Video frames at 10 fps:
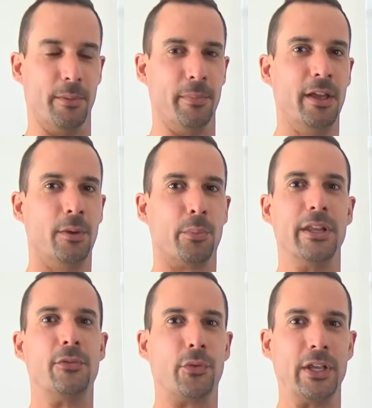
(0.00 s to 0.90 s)
them
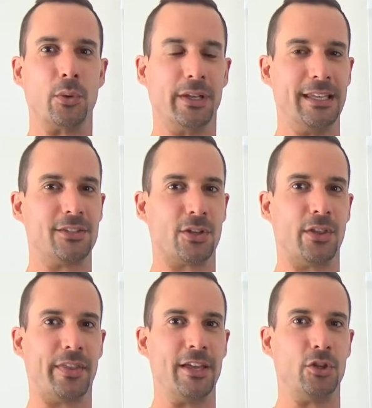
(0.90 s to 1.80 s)
pretty frequently so
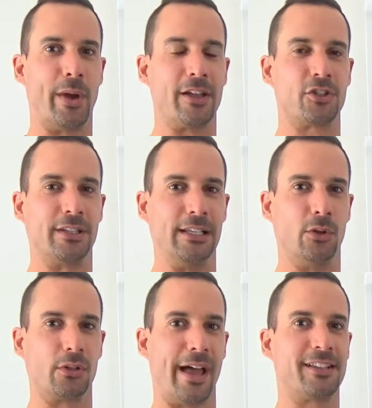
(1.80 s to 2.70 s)
that they do actually
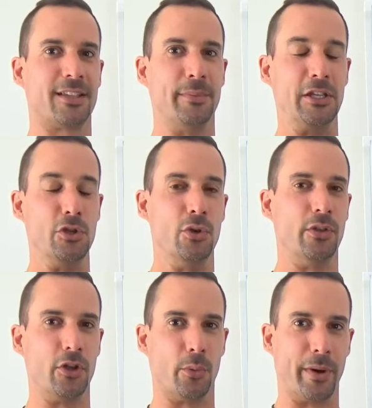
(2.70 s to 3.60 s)
look like something new
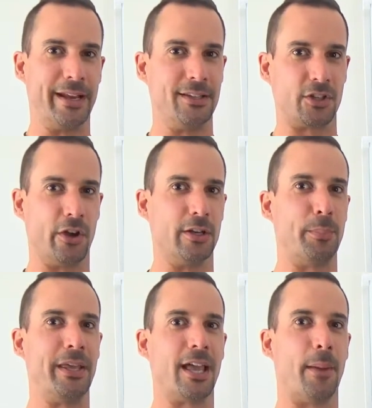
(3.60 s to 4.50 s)
that your brain is going to
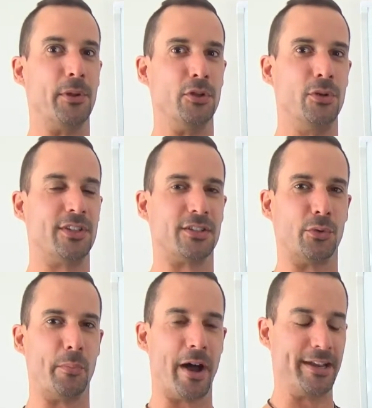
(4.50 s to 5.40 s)
pick up and use as a
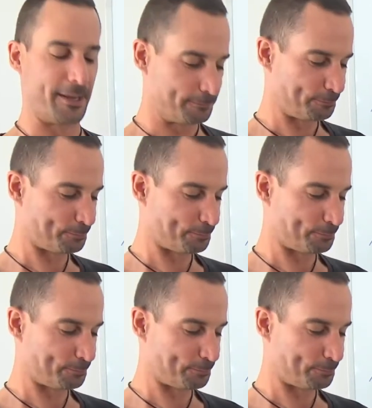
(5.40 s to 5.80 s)
reminder.